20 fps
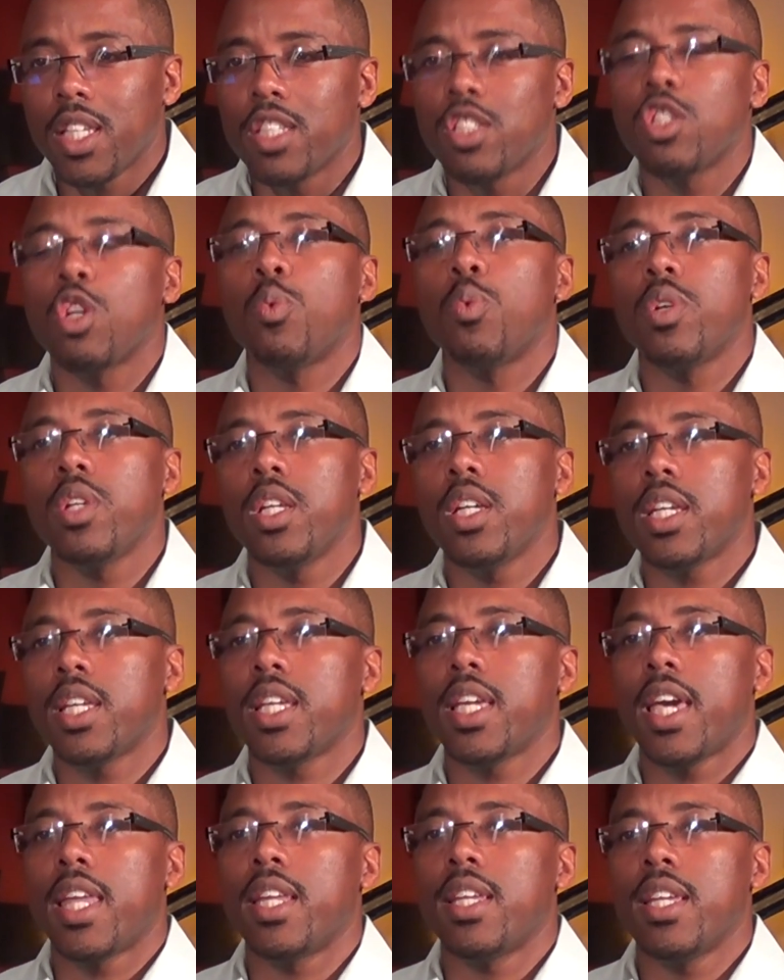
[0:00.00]
And so we're
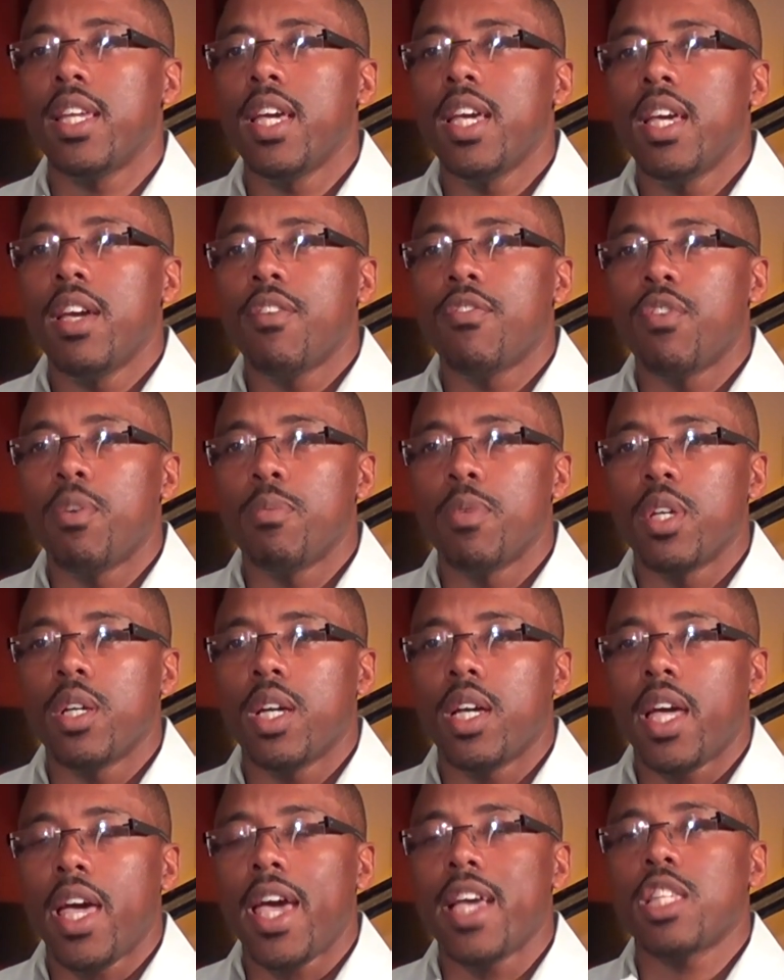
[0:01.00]
looking at it from the
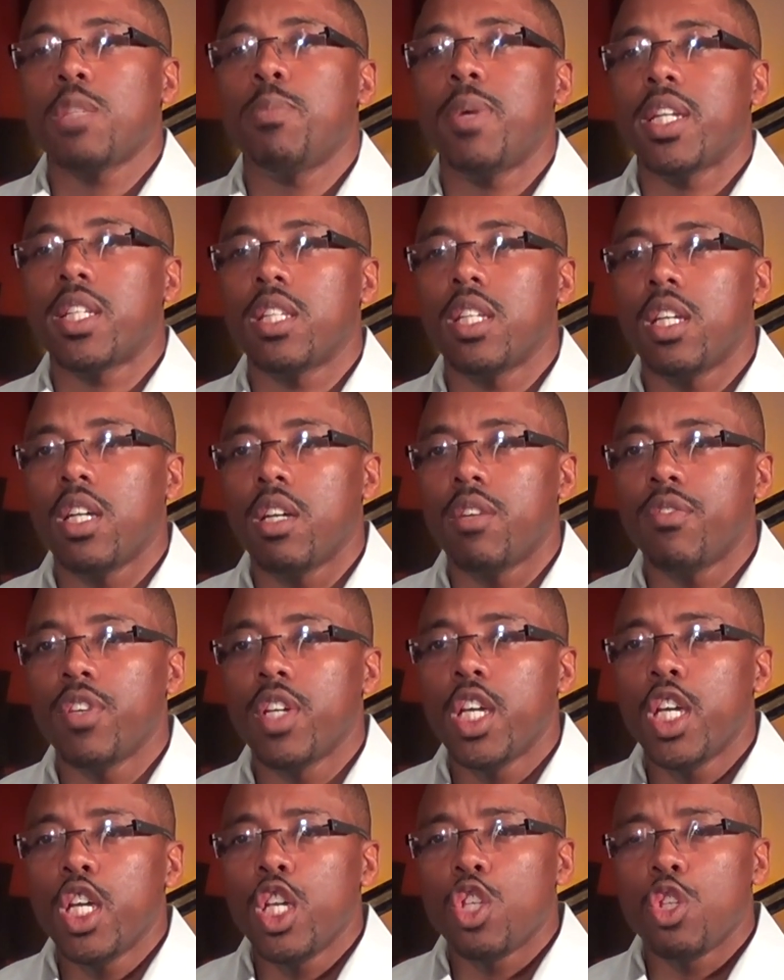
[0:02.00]
aspect of,
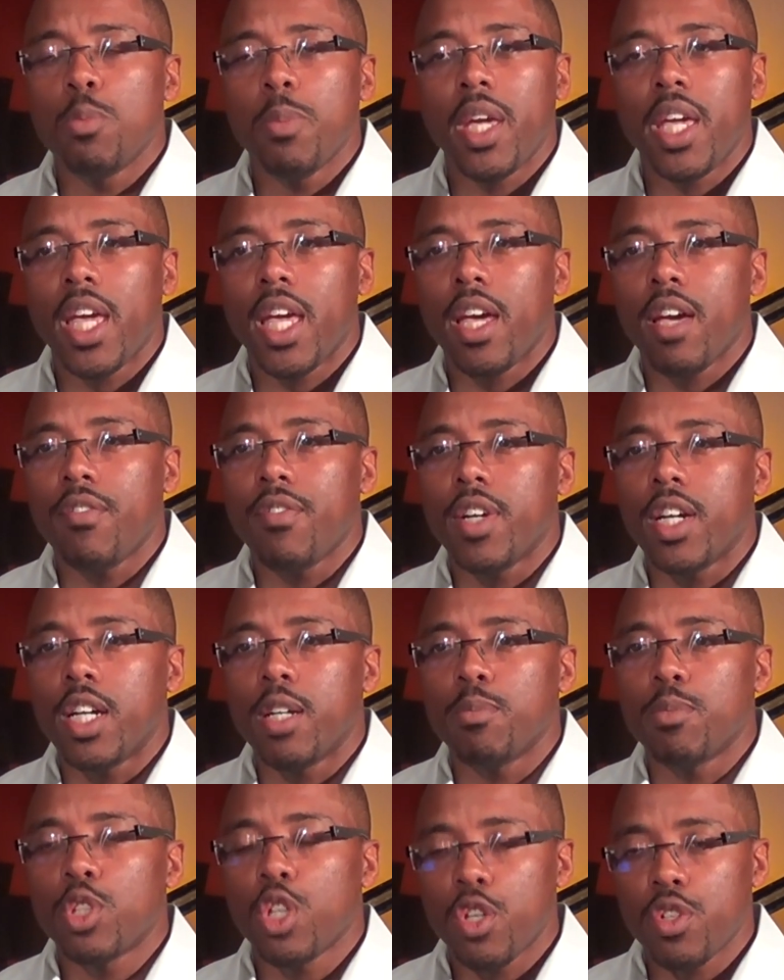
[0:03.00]
you may have
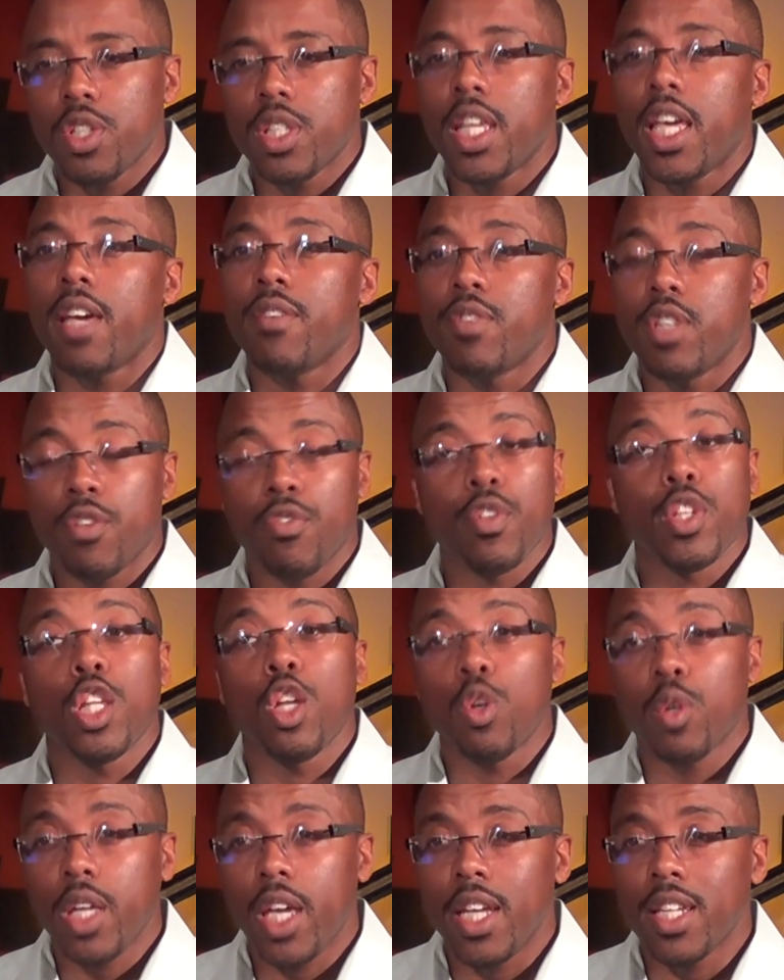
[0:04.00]
churches have different
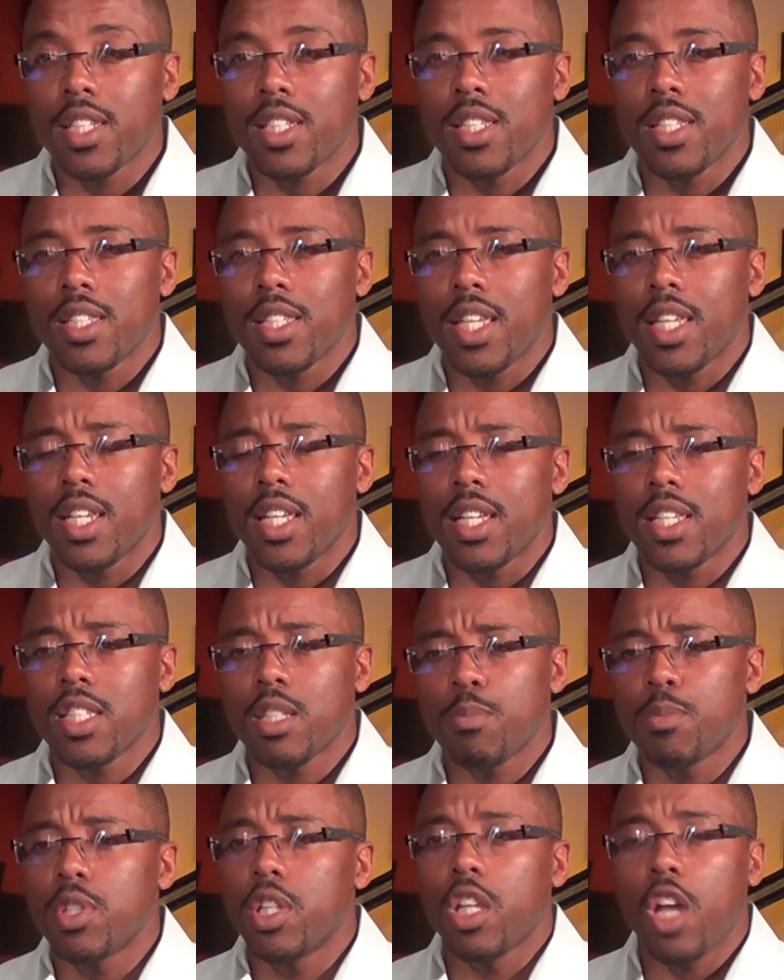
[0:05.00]
locations, and
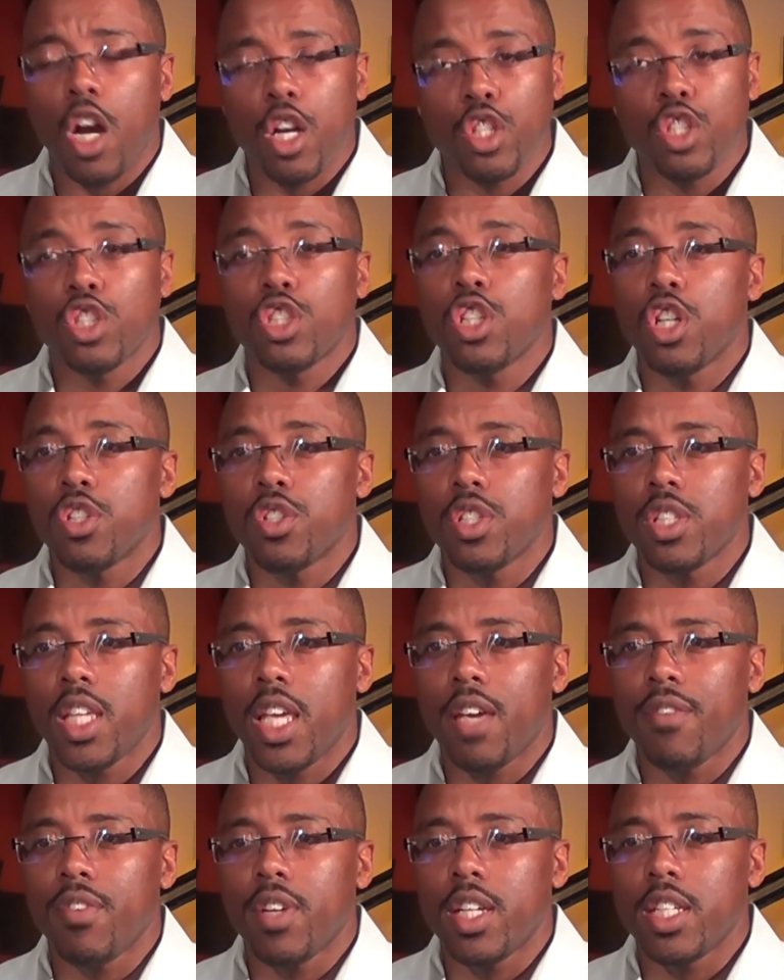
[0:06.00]
some larger churches
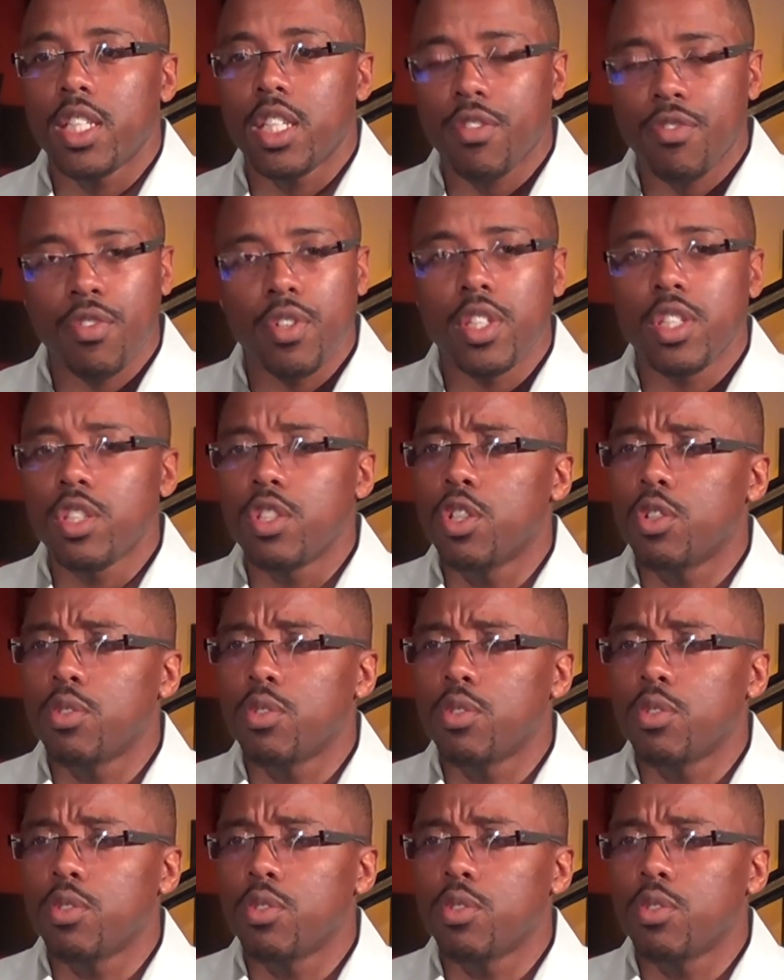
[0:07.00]
have different